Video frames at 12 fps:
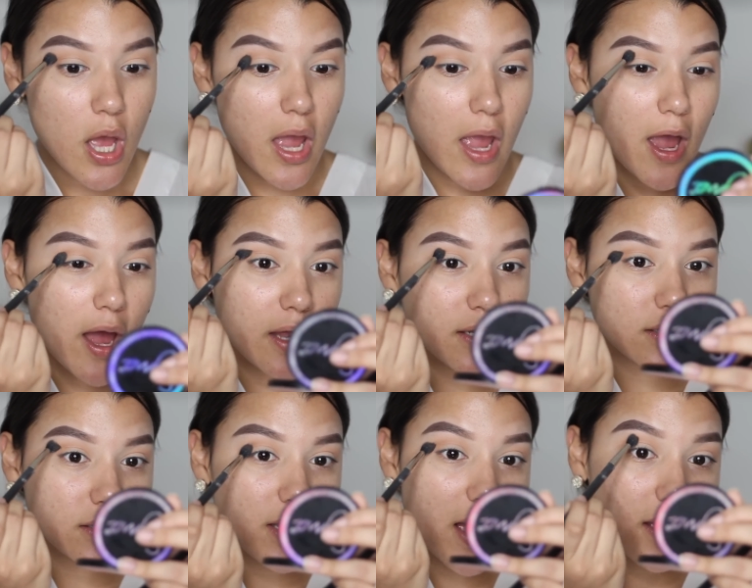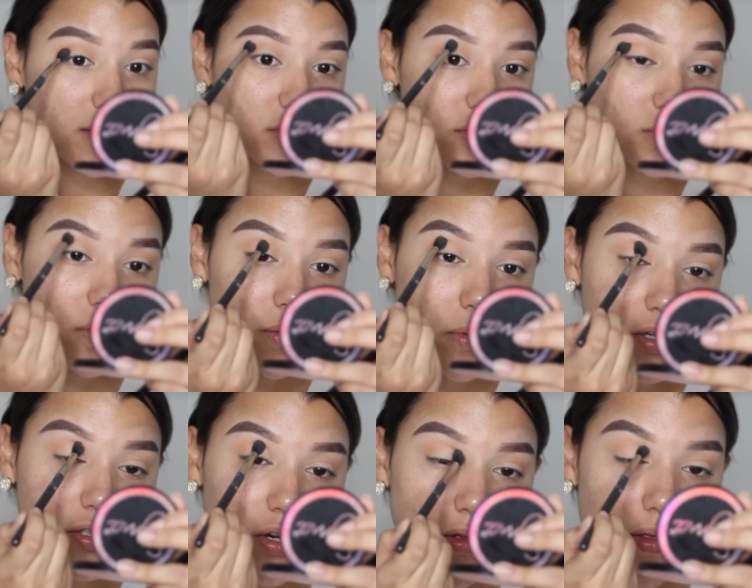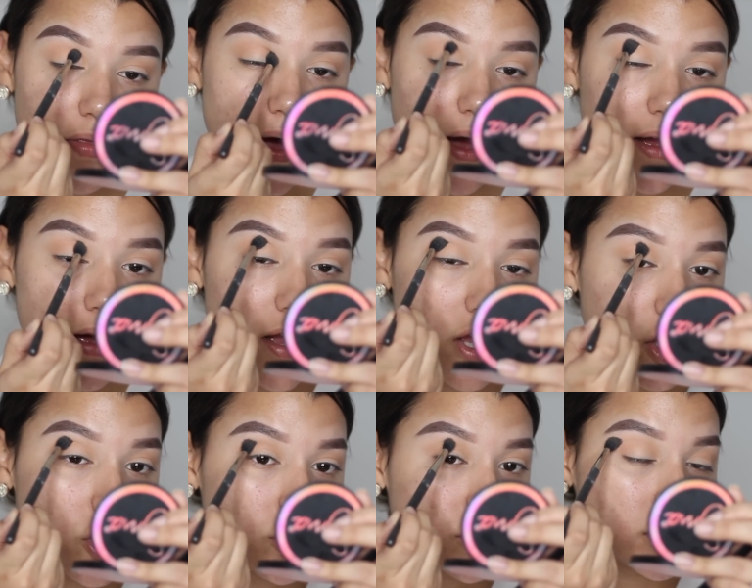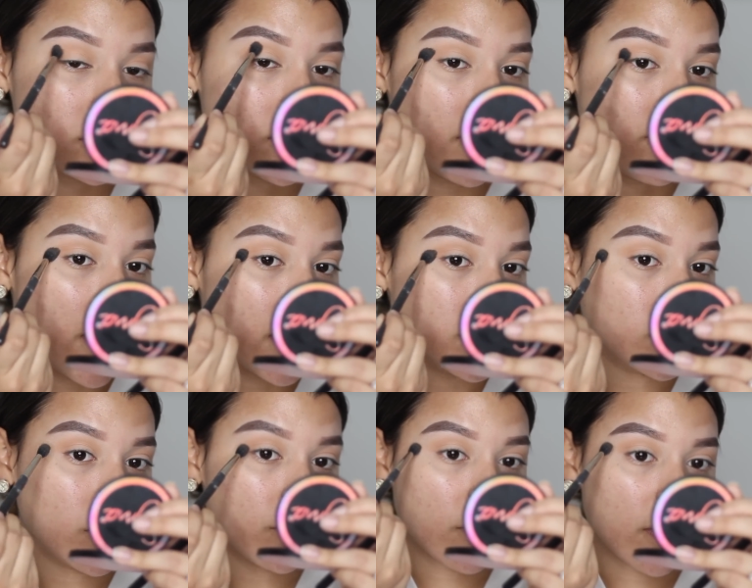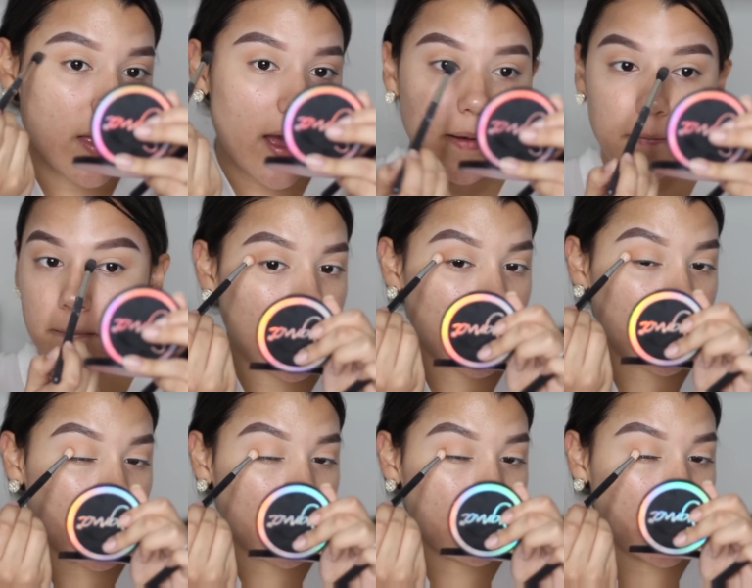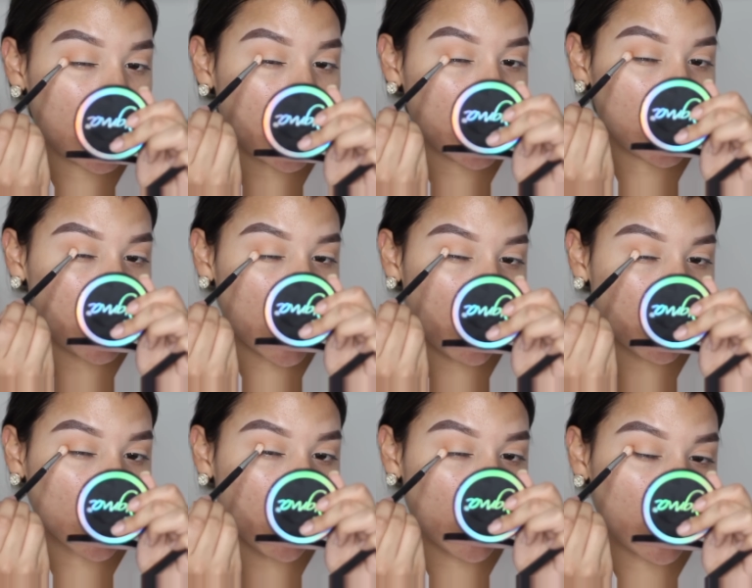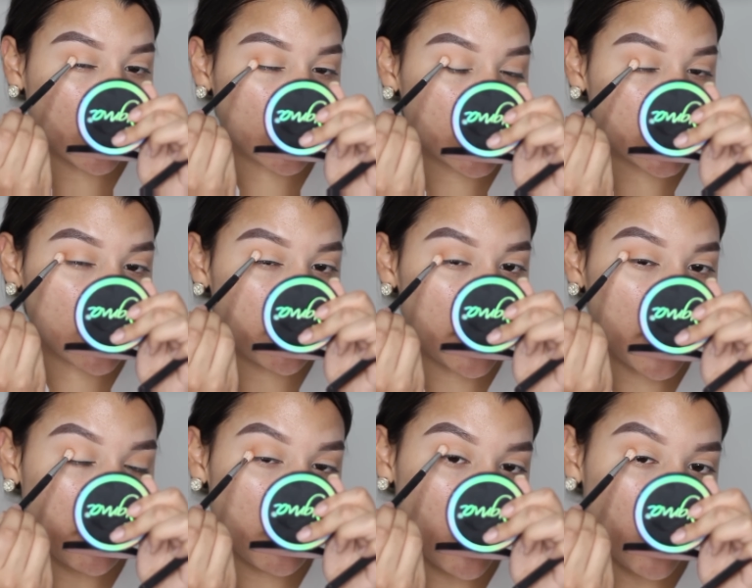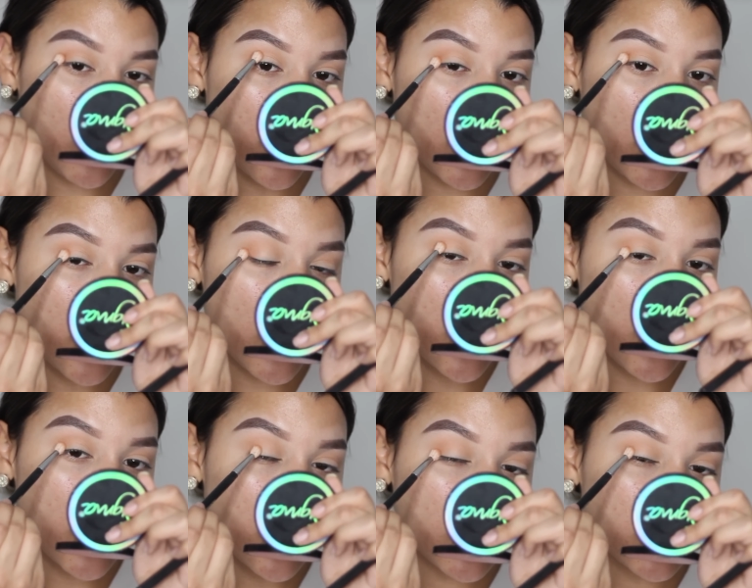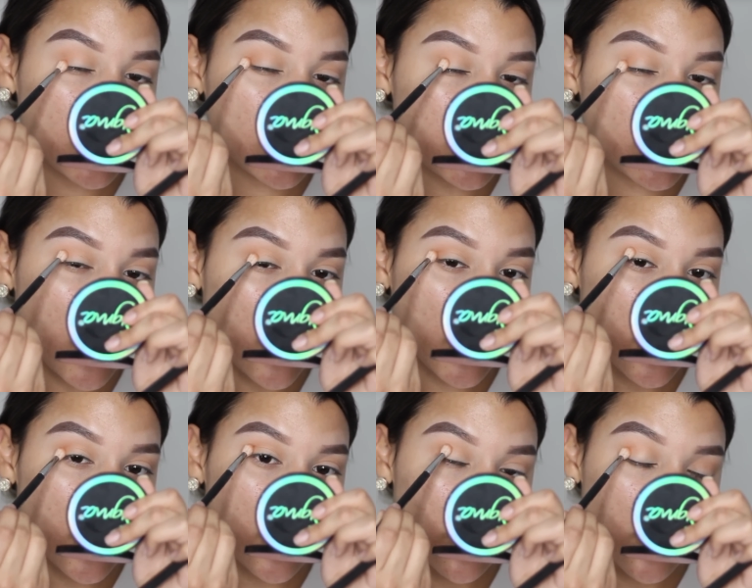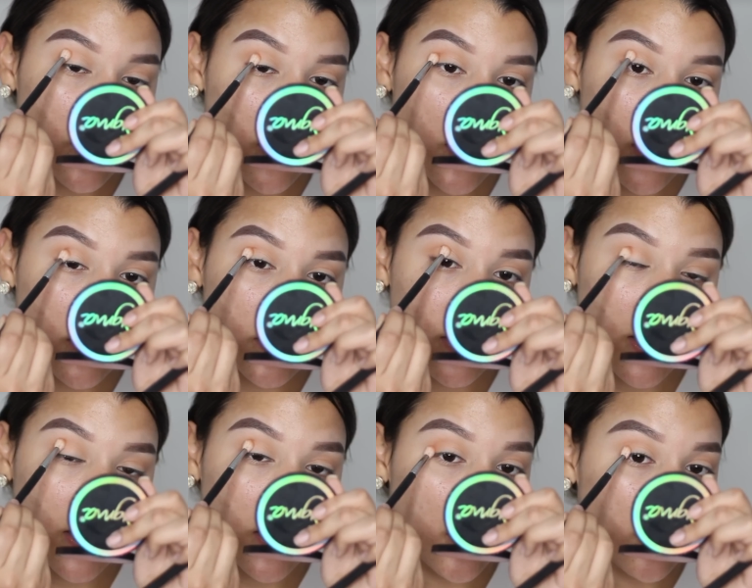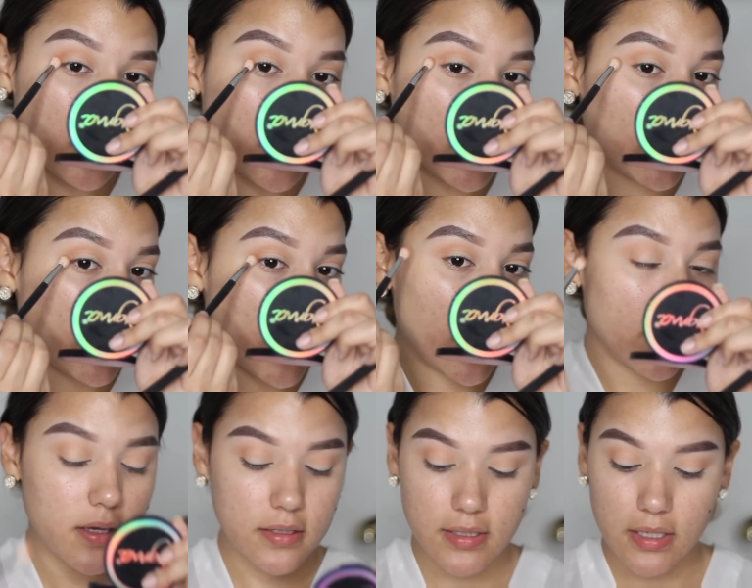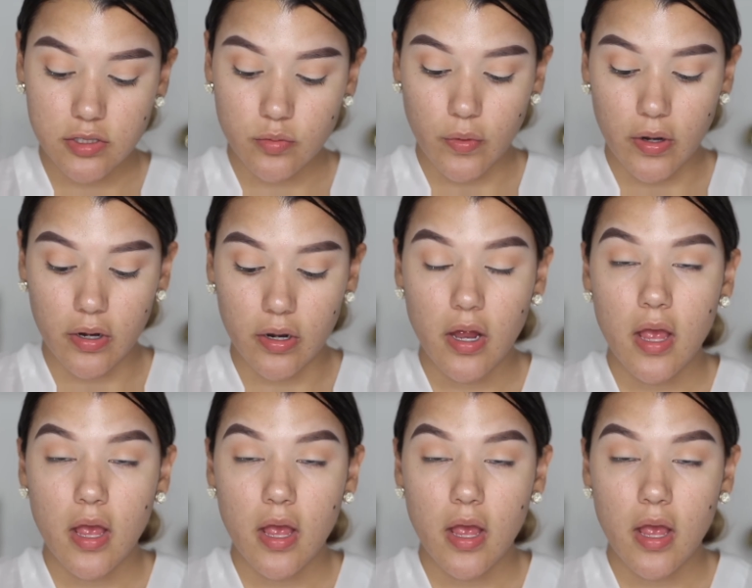And yeah, you just want to make sure that you're available for that. And I am making the outer corner just a bit more dark than any other part of the eye because that's where